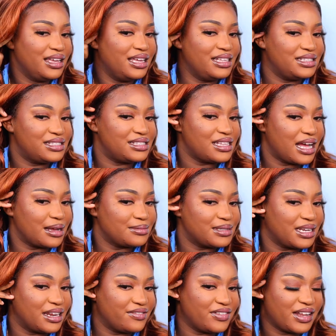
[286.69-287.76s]
it stops,
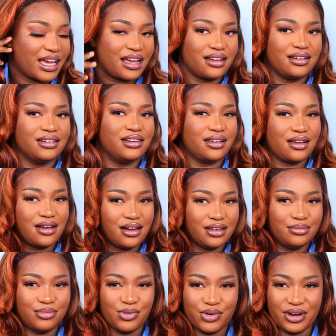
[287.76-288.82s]
and I feel like I could have
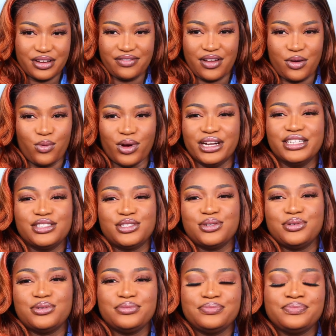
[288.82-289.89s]
cut more if I wanted
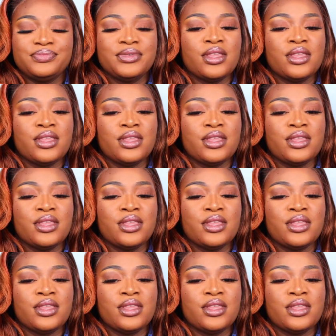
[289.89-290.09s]
to.